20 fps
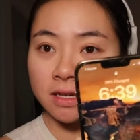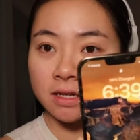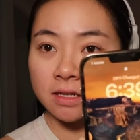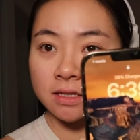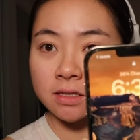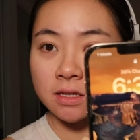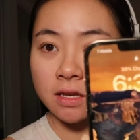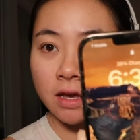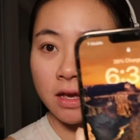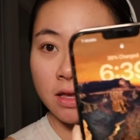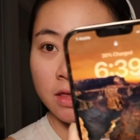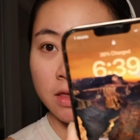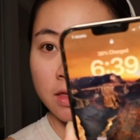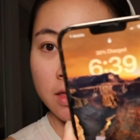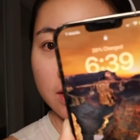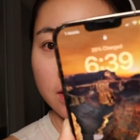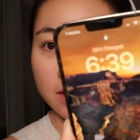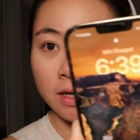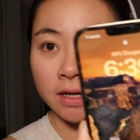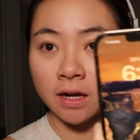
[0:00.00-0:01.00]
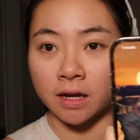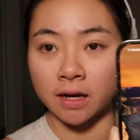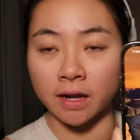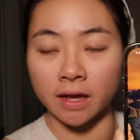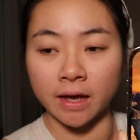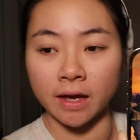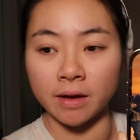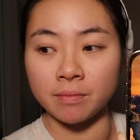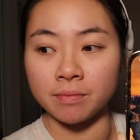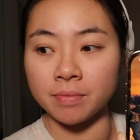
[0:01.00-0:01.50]

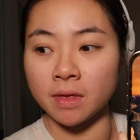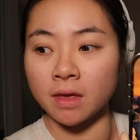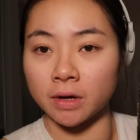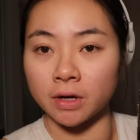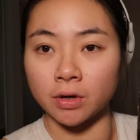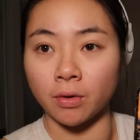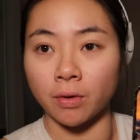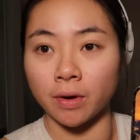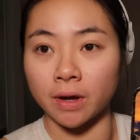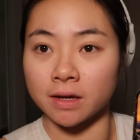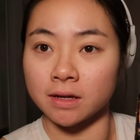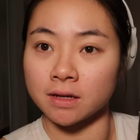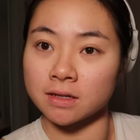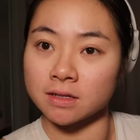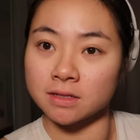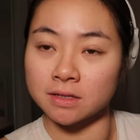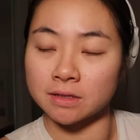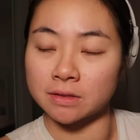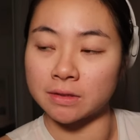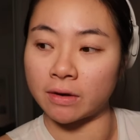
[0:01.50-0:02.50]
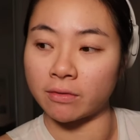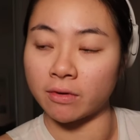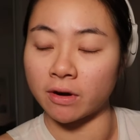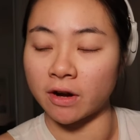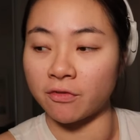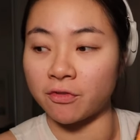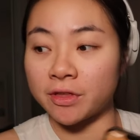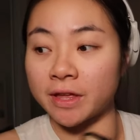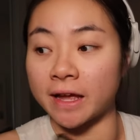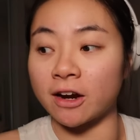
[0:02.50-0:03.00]
6:39 a.m. We are going to get
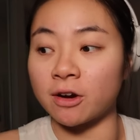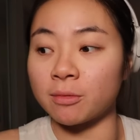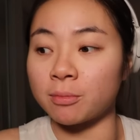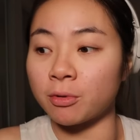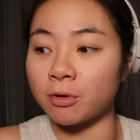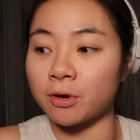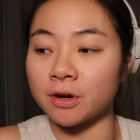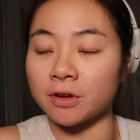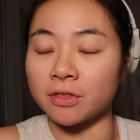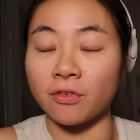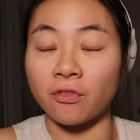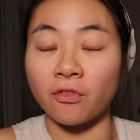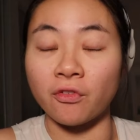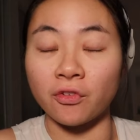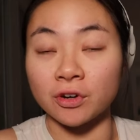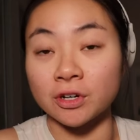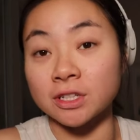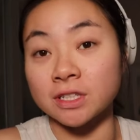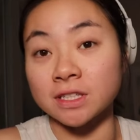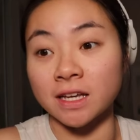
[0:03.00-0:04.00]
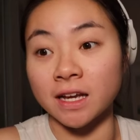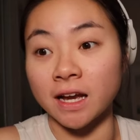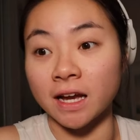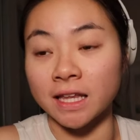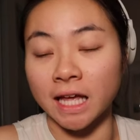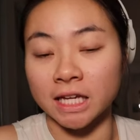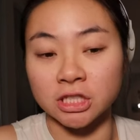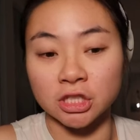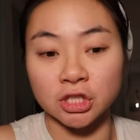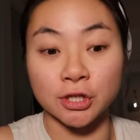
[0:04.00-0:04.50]
ready for the airport. The first thing I
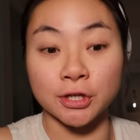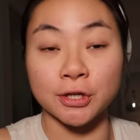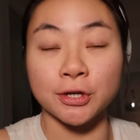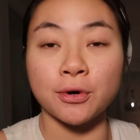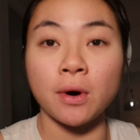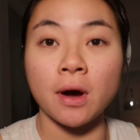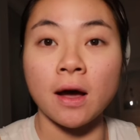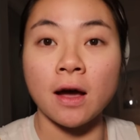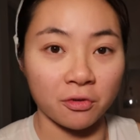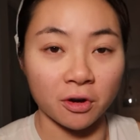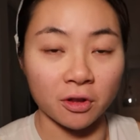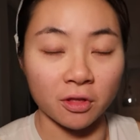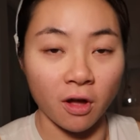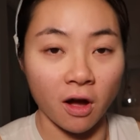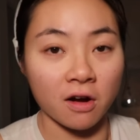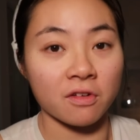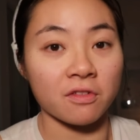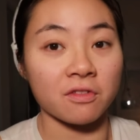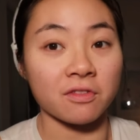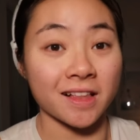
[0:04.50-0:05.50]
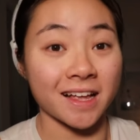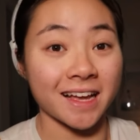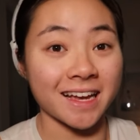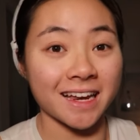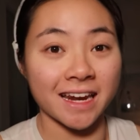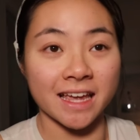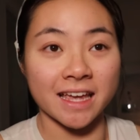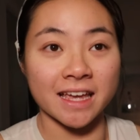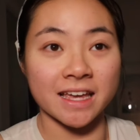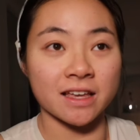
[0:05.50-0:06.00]
like to do before a long
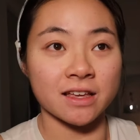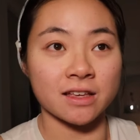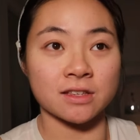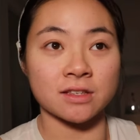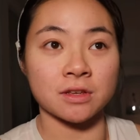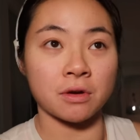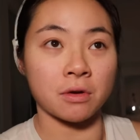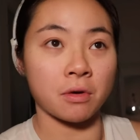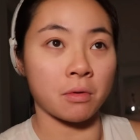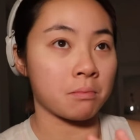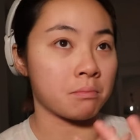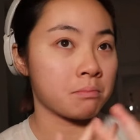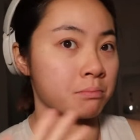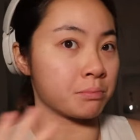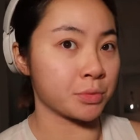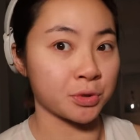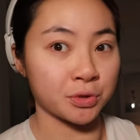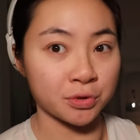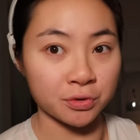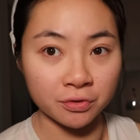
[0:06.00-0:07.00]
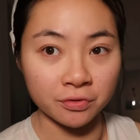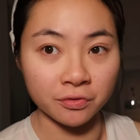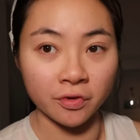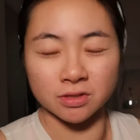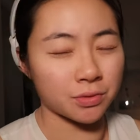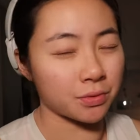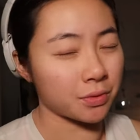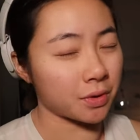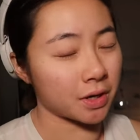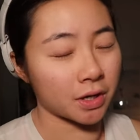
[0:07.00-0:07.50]
flight is move.
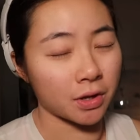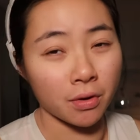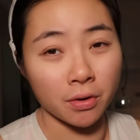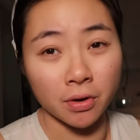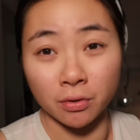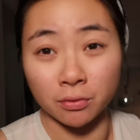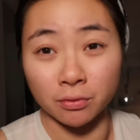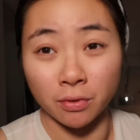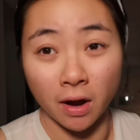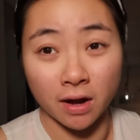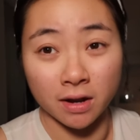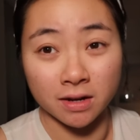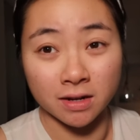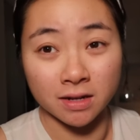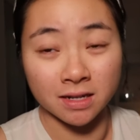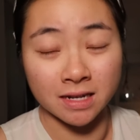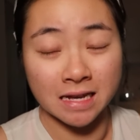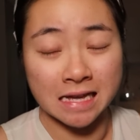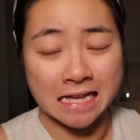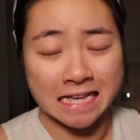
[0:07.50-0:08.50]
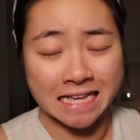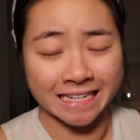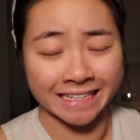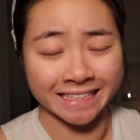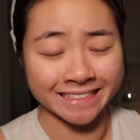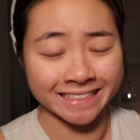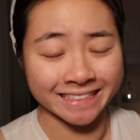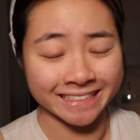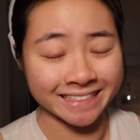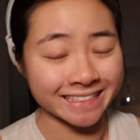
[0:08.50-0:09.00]
So we're gonna go on a run
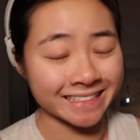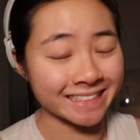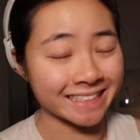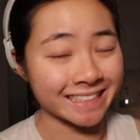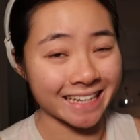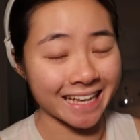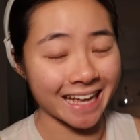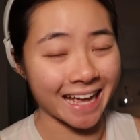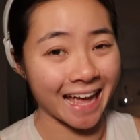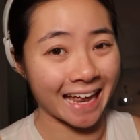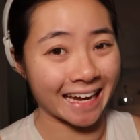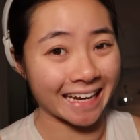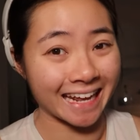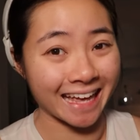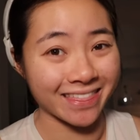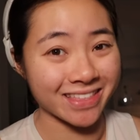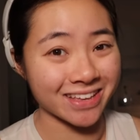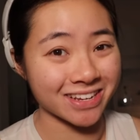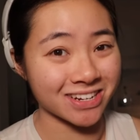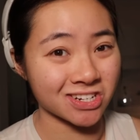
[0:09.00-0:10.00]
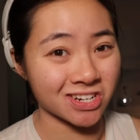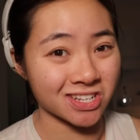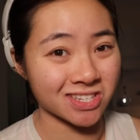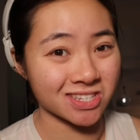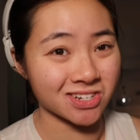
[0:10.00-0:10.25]
and get this shit